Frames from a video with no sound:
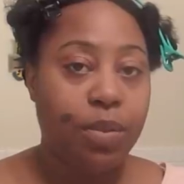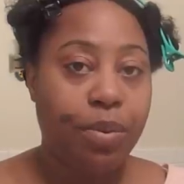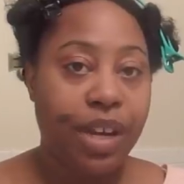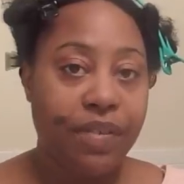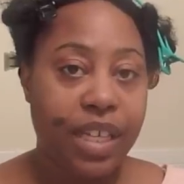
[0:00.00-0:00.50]
the
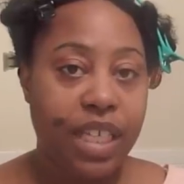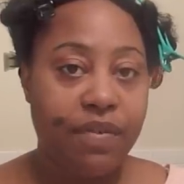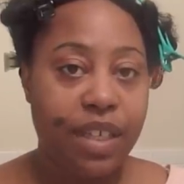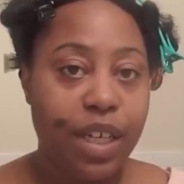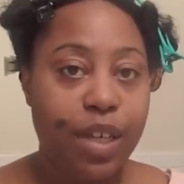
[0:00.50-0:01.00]
previous
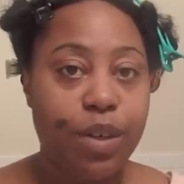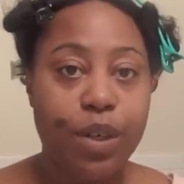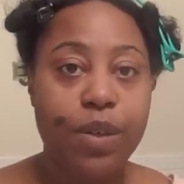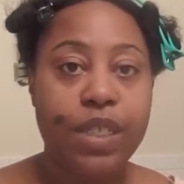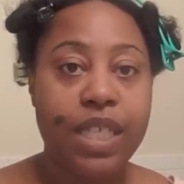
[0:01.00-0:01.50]
video,
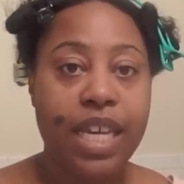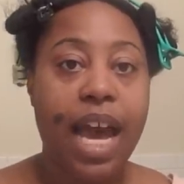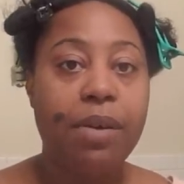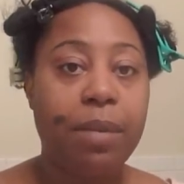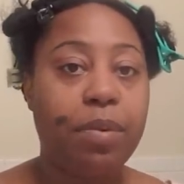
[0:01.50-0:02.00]
you'll see
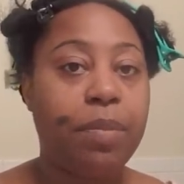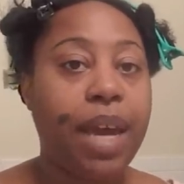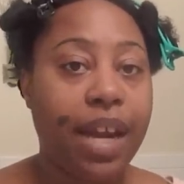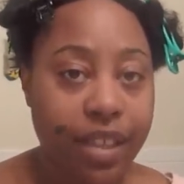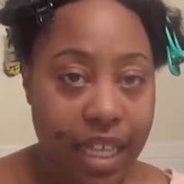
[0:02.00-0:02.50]
how I
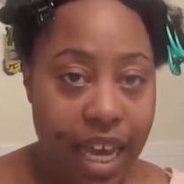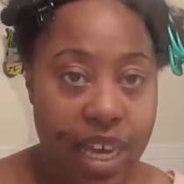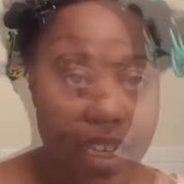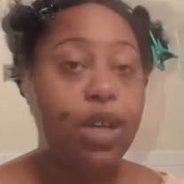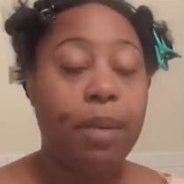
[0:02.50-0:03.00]
prepared the
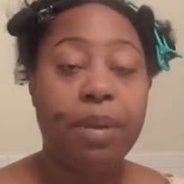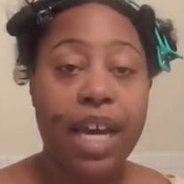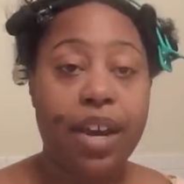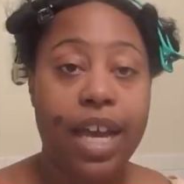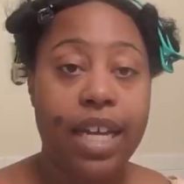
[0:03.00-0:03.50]
henna. You can
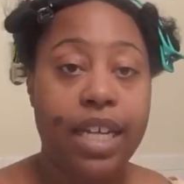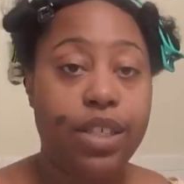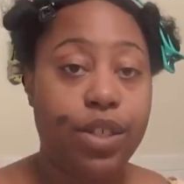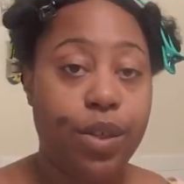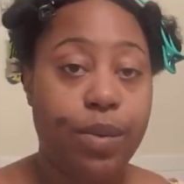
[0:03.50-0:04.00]
apply your henna
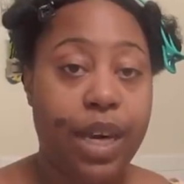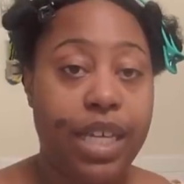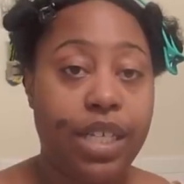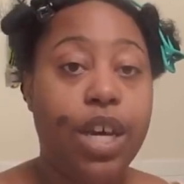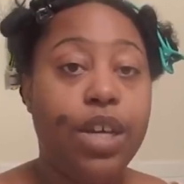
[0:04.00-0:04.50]
in two
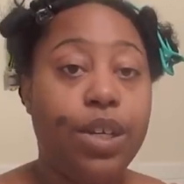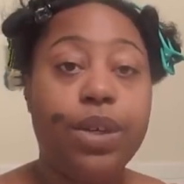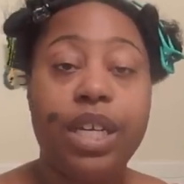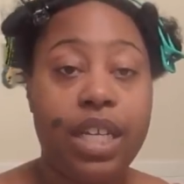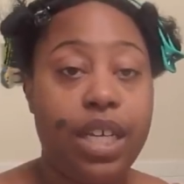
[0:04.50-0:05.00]
ways.
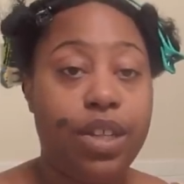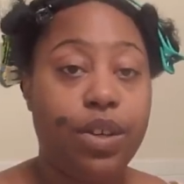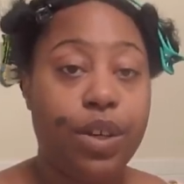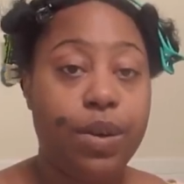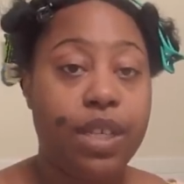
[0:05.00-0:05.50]
You can
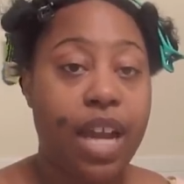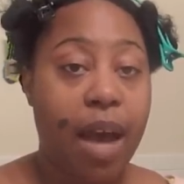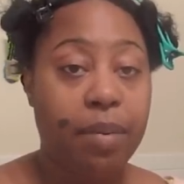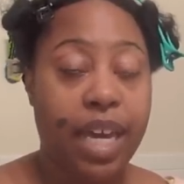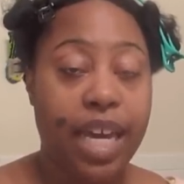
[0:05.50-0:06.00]
either use an
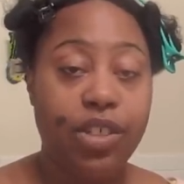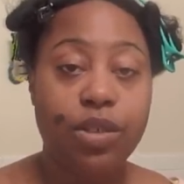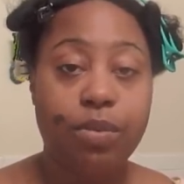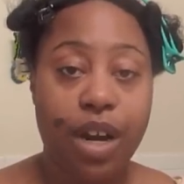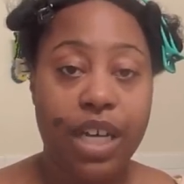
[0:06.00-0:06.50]

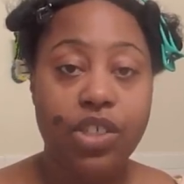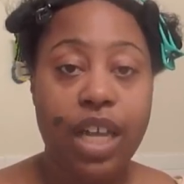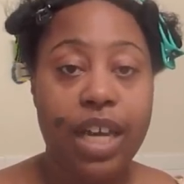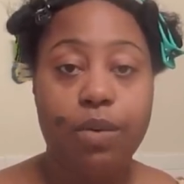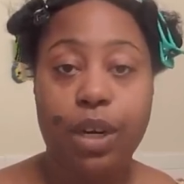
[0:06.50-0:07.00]
application brush
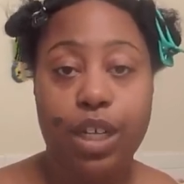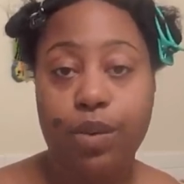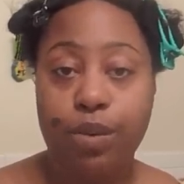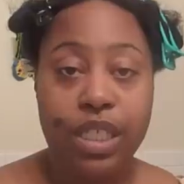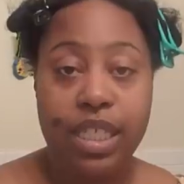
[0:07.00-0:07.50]
like what
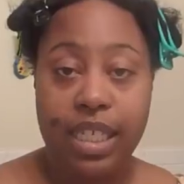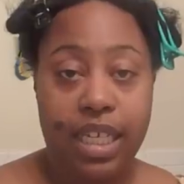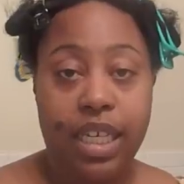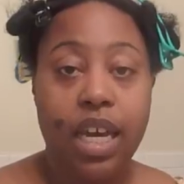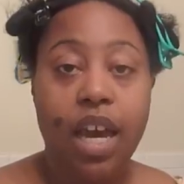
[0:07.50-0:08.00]
you would
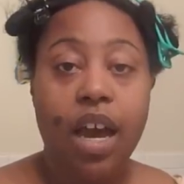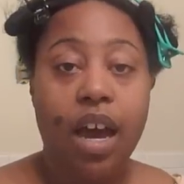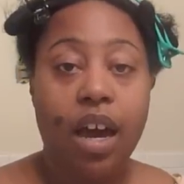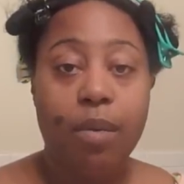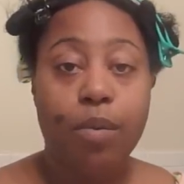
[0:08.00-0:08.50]
see
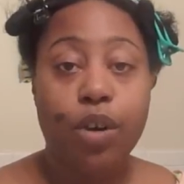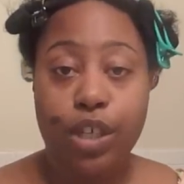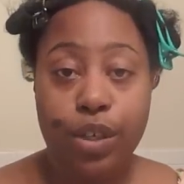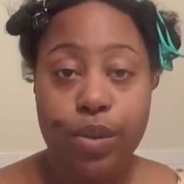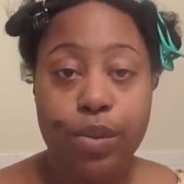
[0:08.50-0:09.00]
or
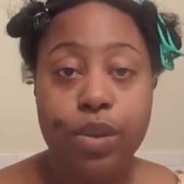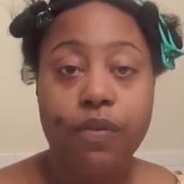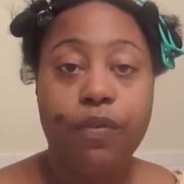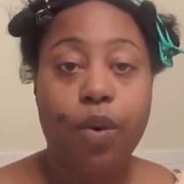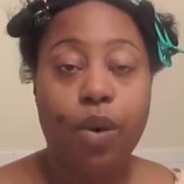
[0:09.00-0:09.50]

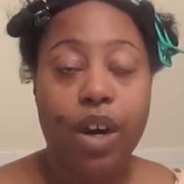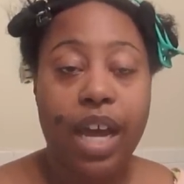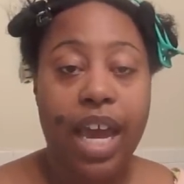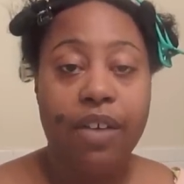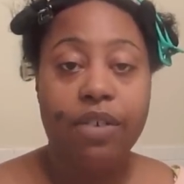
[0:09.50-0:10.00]
use for
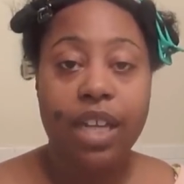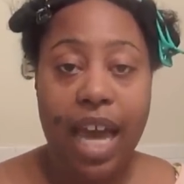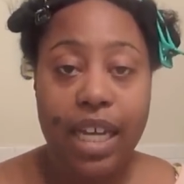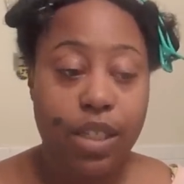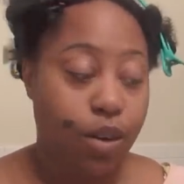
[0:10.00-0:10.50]
a
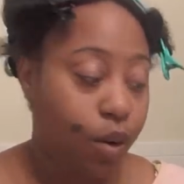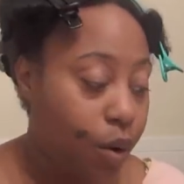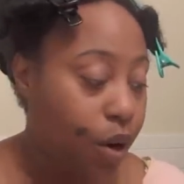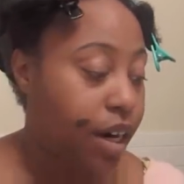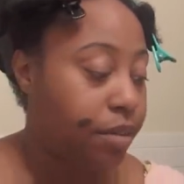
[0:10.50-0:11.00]
relaxer,
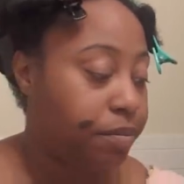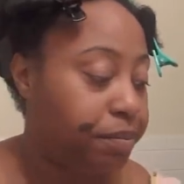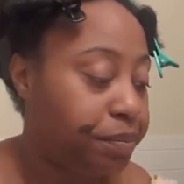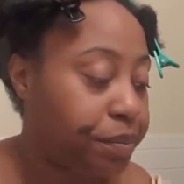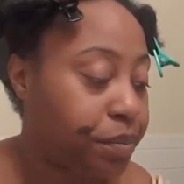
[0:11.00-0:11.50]
or
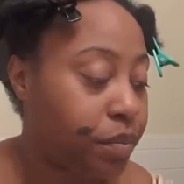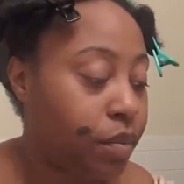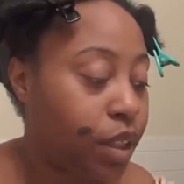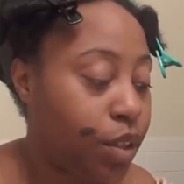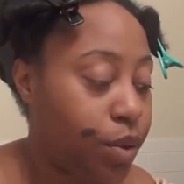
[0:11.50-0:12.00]

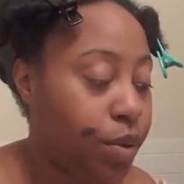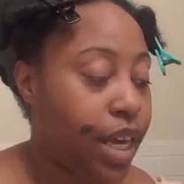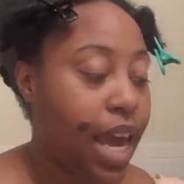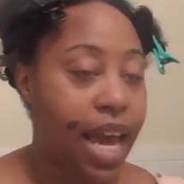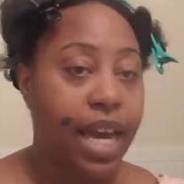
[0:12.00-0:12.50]
you
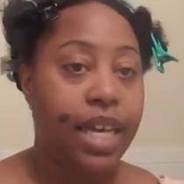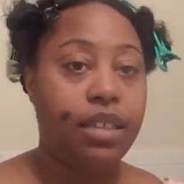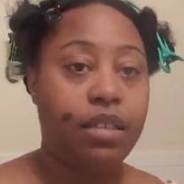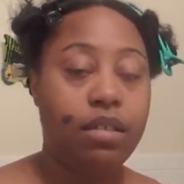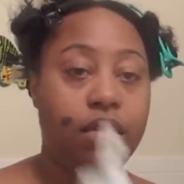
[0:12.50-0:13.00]

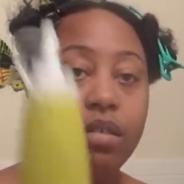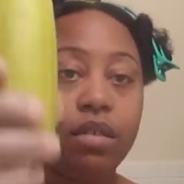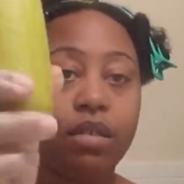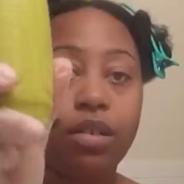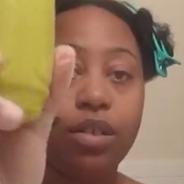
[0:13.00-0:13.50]
can
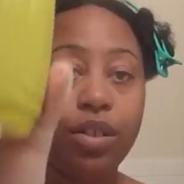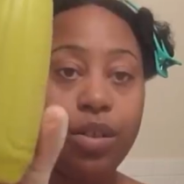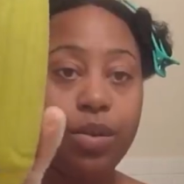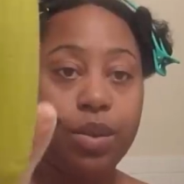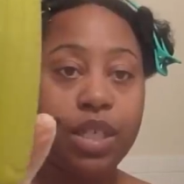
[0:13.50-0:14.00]

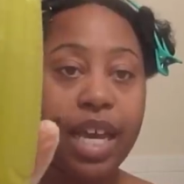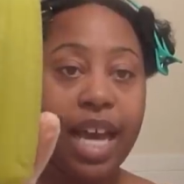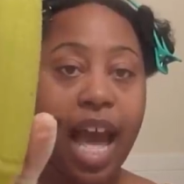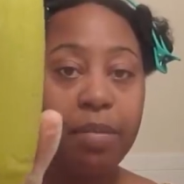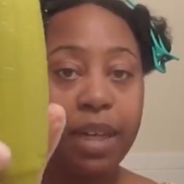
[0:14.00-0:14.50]
use
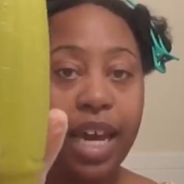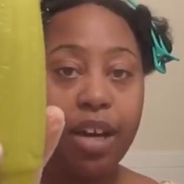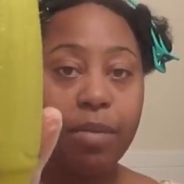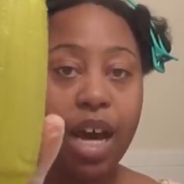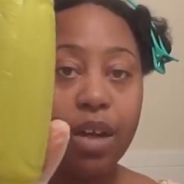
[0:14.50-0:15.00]
like an
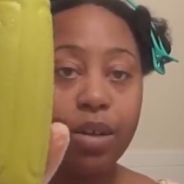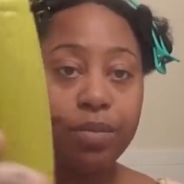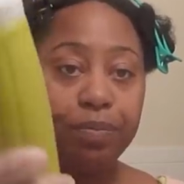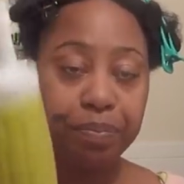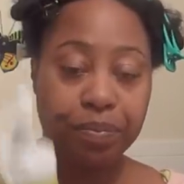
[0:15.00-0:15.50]
applicator
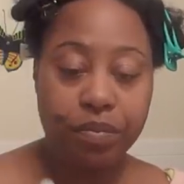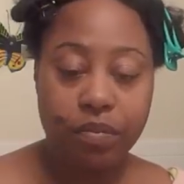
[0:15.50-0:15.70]
bottle.